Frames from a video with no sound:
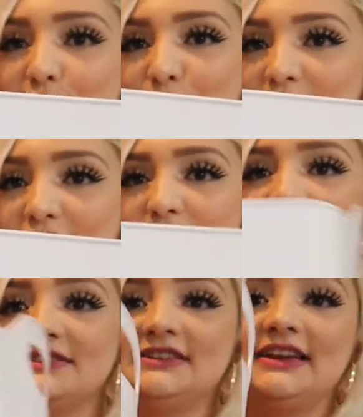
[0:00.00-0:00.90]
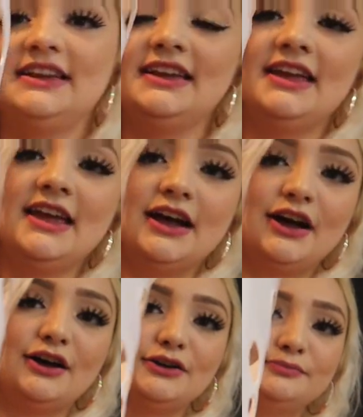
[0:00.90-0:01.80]
or whatever you want to say
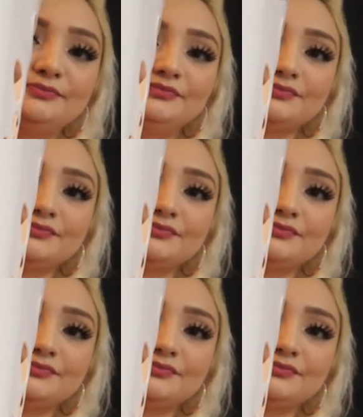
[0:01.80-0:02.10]
um,